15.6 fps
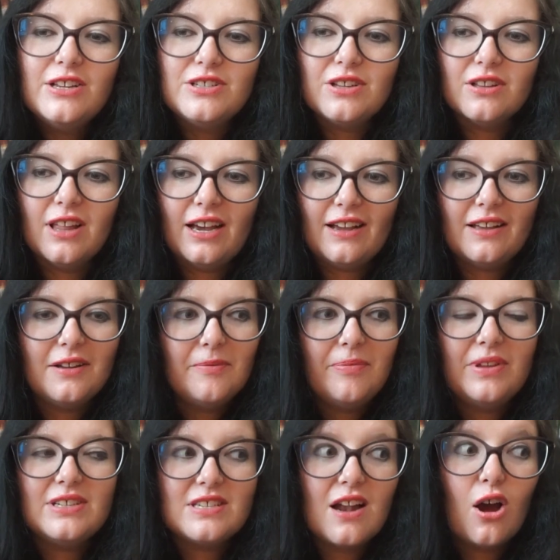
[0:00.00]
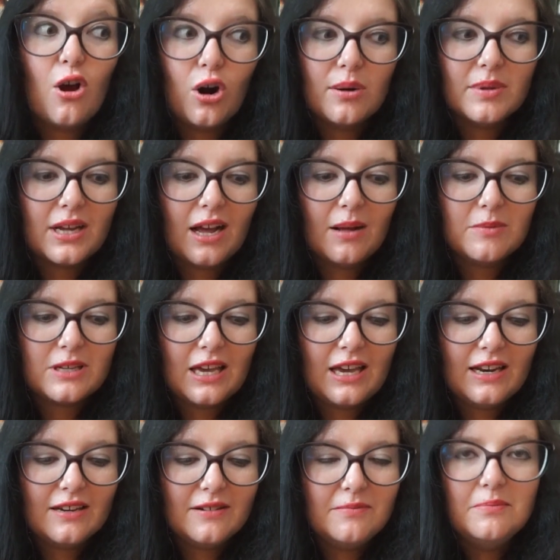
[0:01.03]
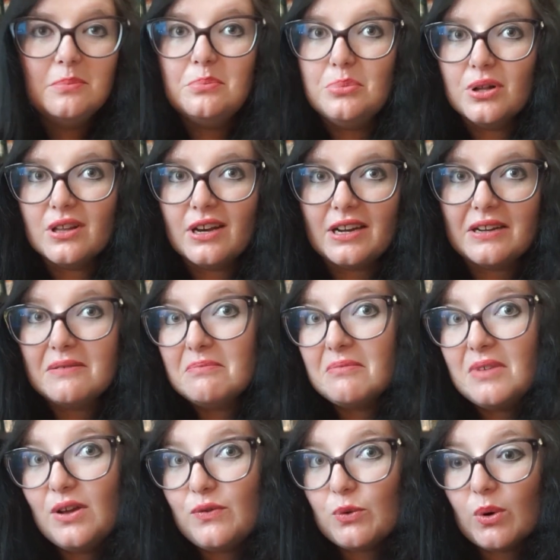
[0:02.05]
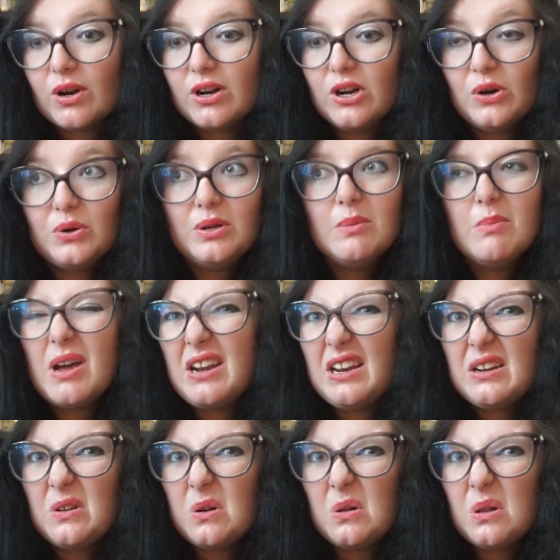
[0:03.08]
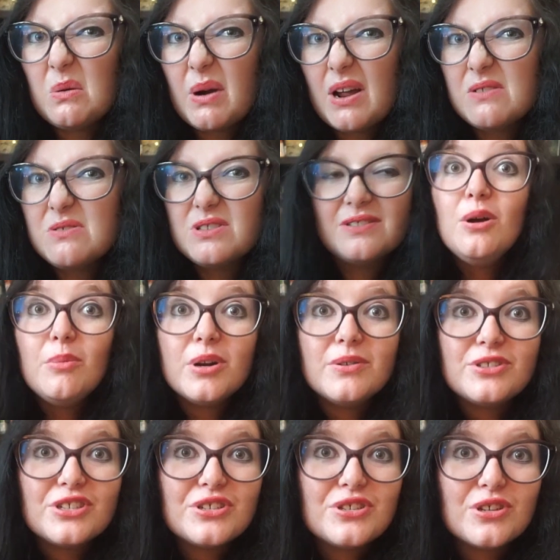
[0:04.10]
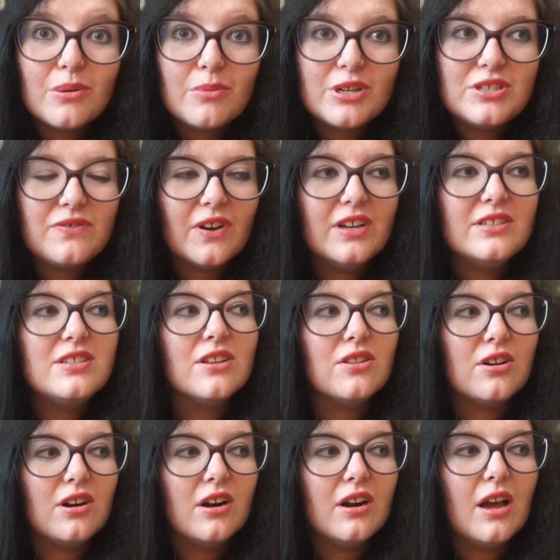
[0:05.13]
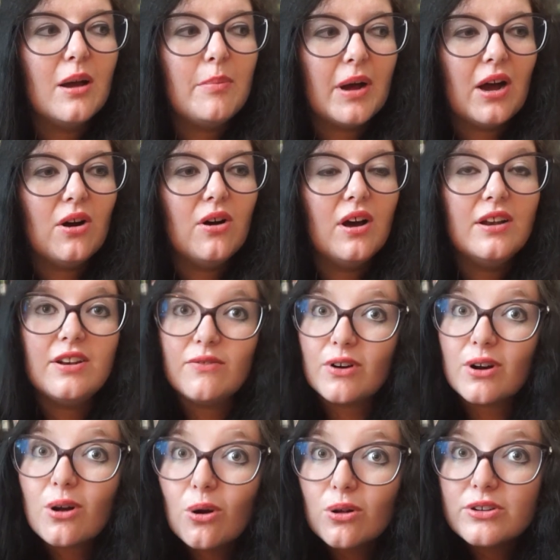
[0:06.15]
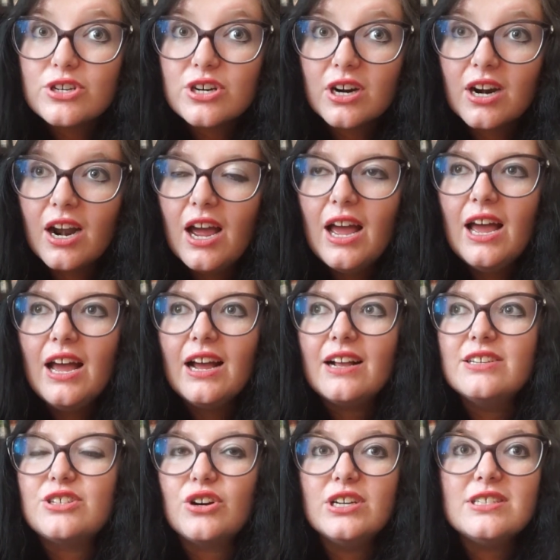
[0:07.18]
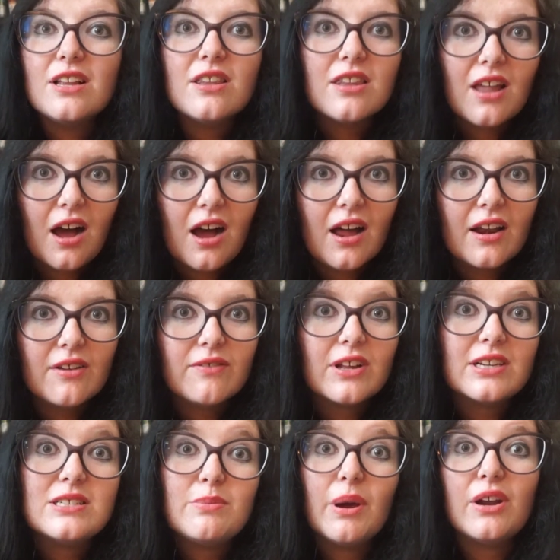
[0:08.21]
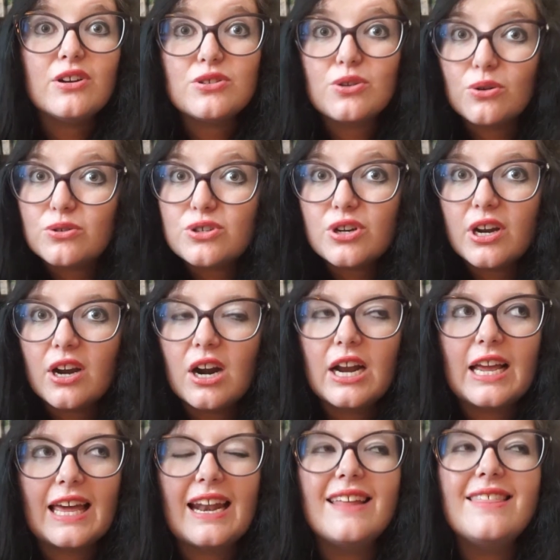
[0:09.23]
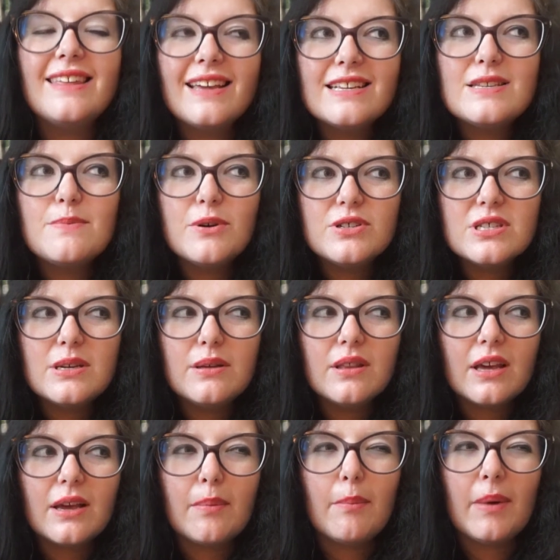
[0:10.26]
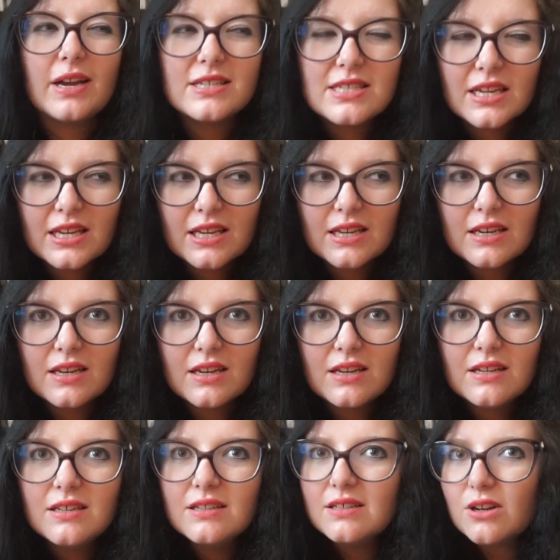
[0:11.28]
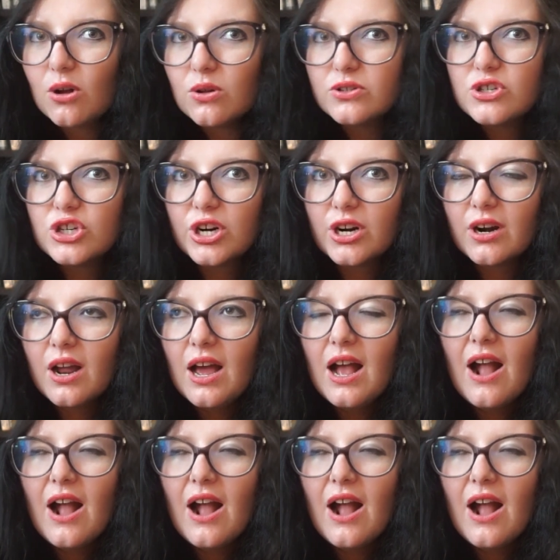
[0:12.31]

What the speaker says: so it's not horribly complicated, but if you want to know, you might need Google around. But it was just so much fun to learn about a different culture, because there is a lot of Spanish culture here. Again, I think it's mostly Mexican culture.